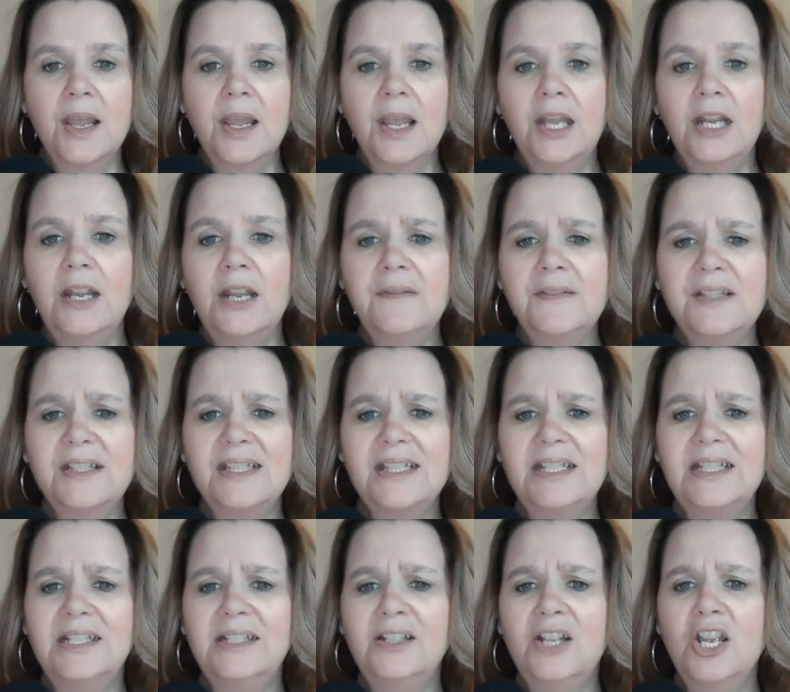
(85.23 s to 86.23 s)
and I've
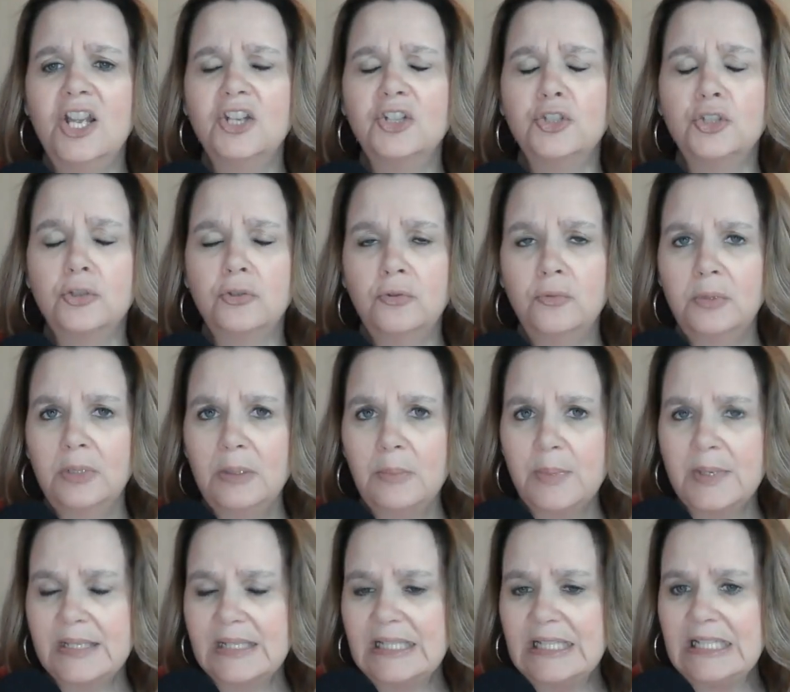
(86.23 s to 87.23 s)
seen too many
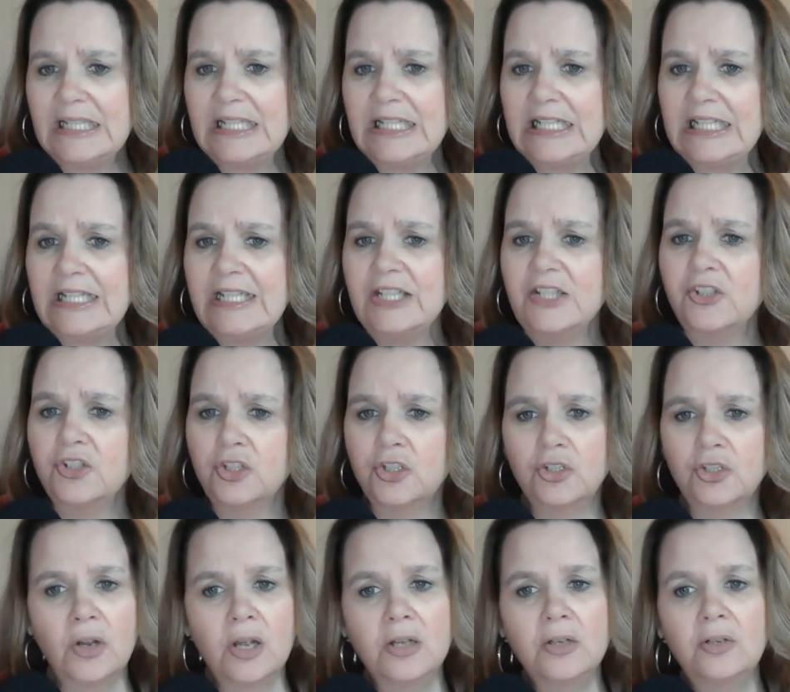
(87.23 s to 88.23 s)
businesses
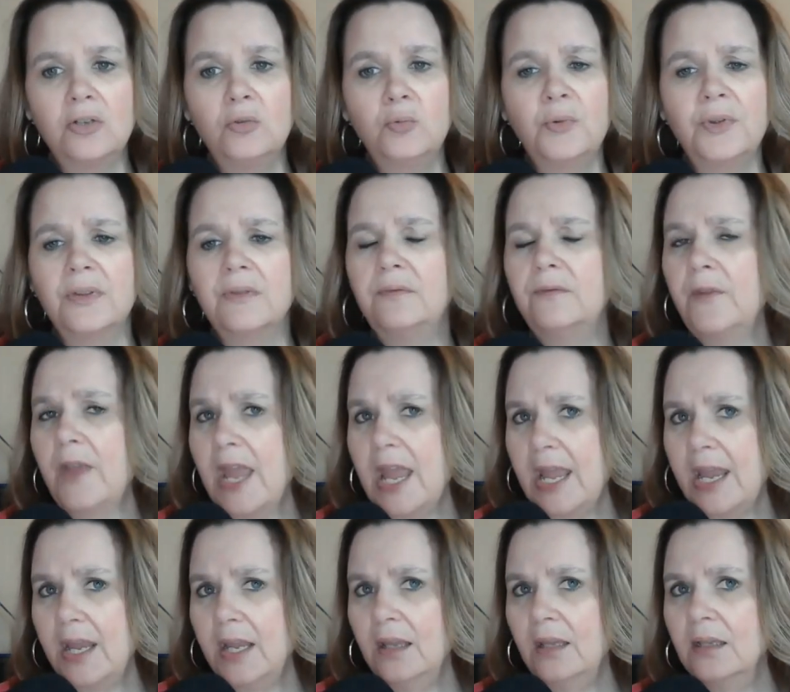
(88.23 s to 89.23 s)
struggle with
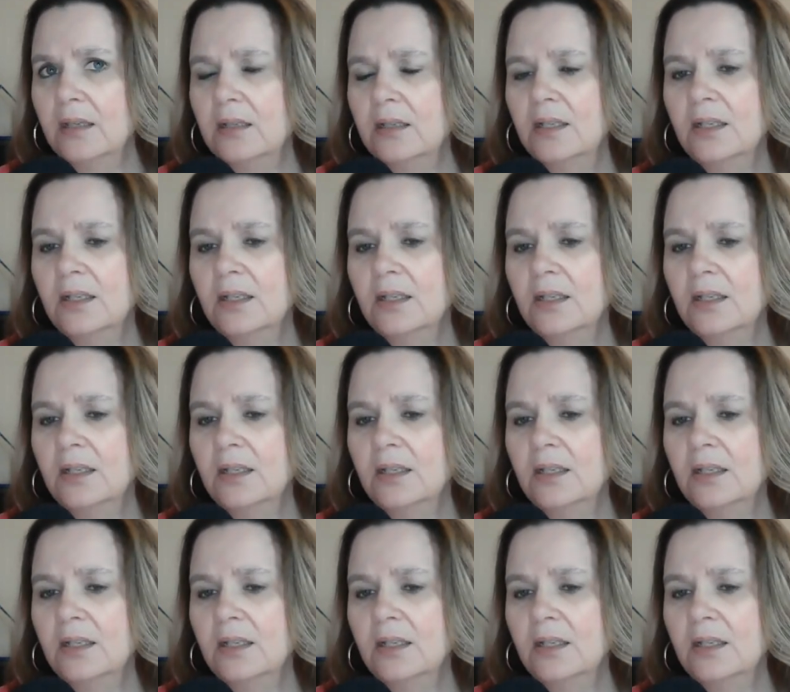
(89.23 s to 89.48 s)
vague,